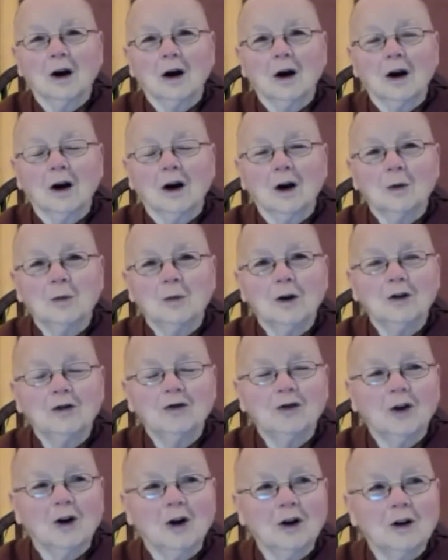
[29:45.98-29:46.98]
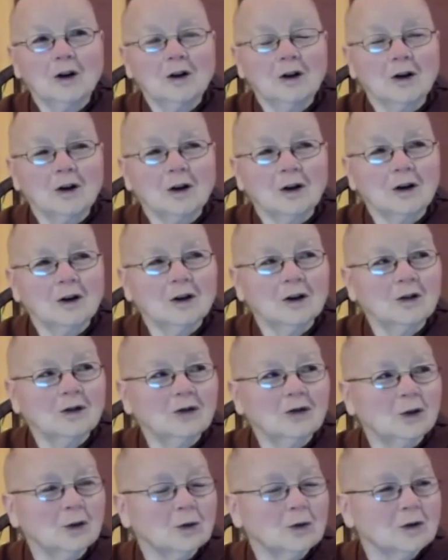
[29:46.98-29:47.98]
I may find if
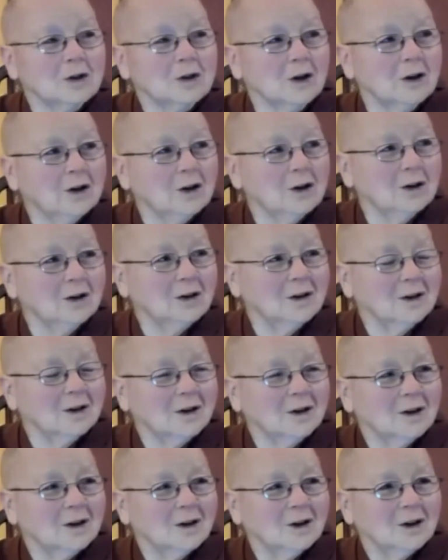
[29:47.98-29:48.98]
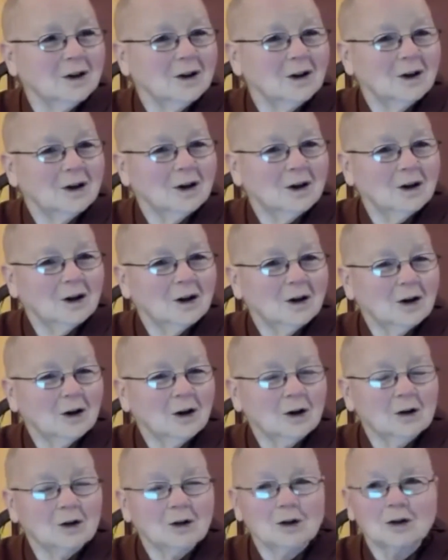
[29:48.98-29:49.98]
there was any
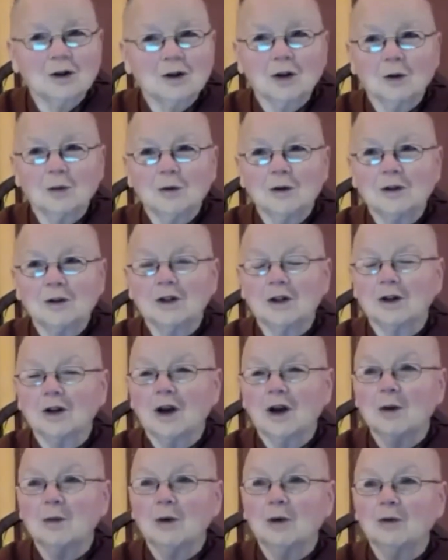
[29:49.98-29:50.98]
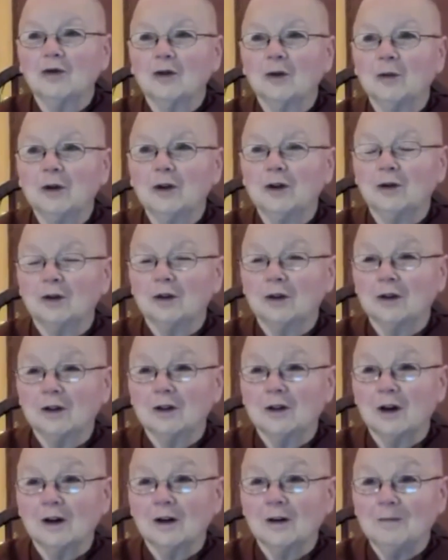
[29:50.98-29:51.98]
disturbance that came up for me during the
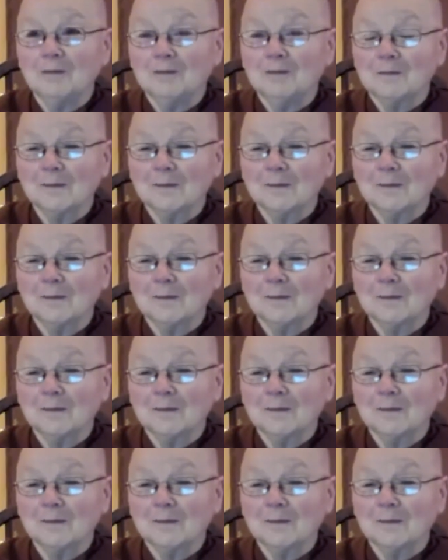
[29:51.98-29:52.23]
day,